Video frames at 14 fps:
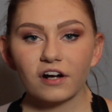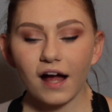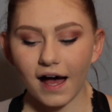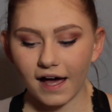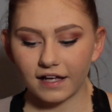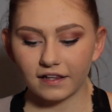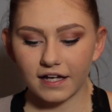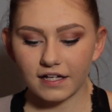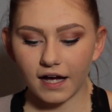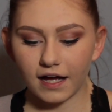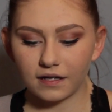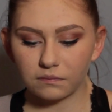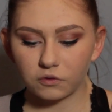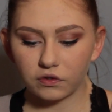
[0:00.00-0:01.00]
for highlight,
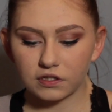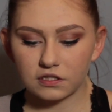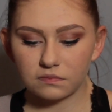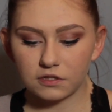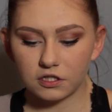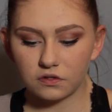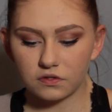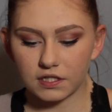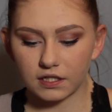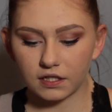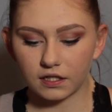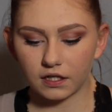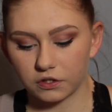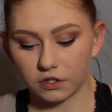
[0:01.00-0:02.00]
I am going to be
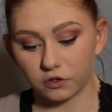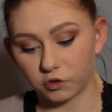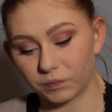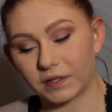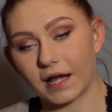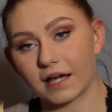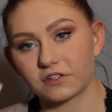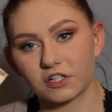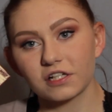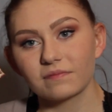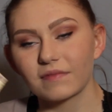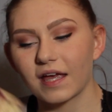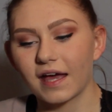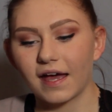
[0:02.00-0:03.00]
using the
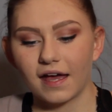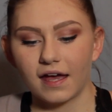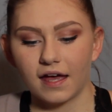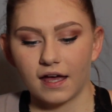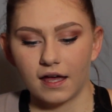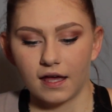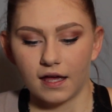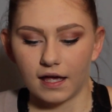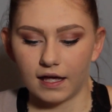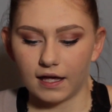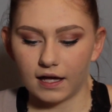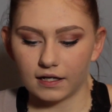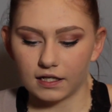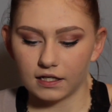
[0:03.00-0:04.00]
Illuminizer,
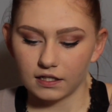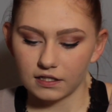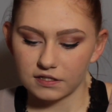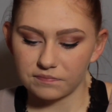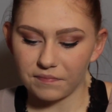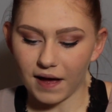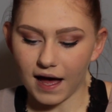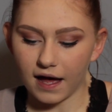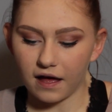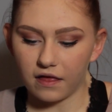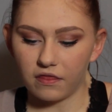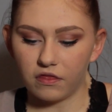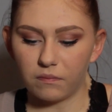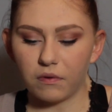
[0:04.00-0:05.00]
and it is
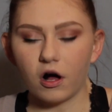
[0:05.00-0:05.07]
by The